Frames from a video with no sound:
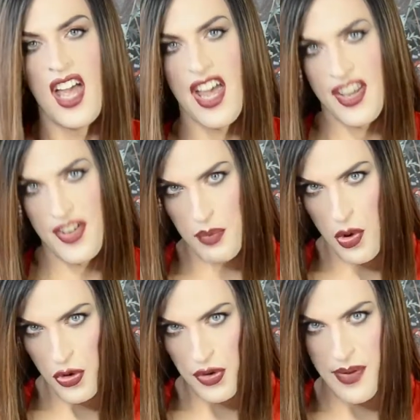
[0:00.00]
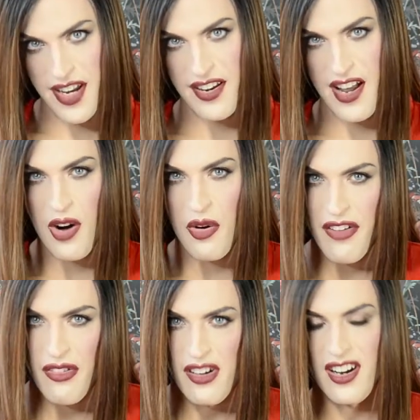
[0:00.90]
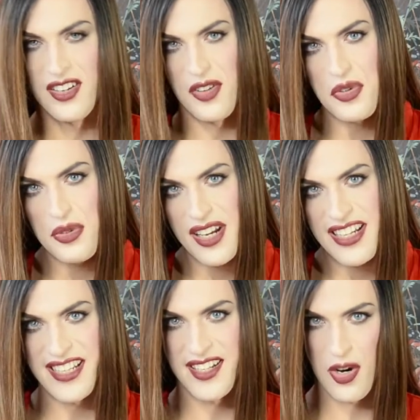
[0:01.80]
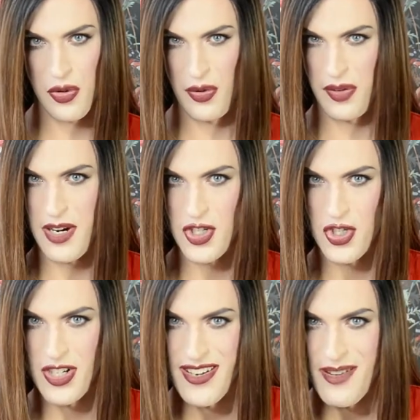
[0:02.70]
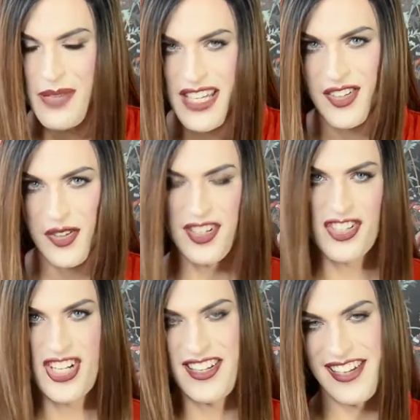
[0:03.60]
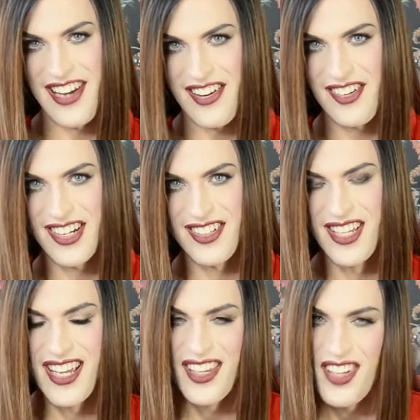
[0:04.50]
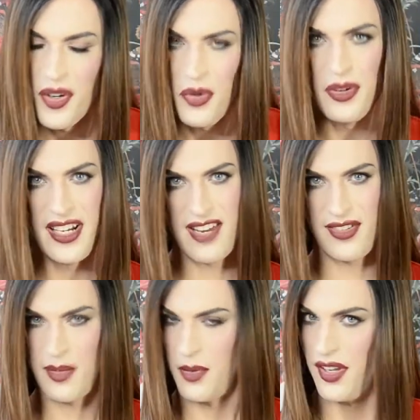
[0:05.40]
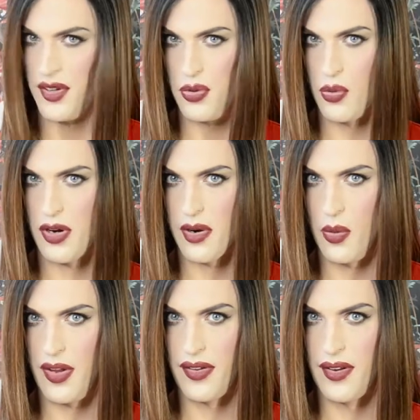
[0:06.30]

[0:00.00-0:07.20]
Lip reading: As most men, however, are not really endowed with much meat on their chest area, they don't really have something to work with.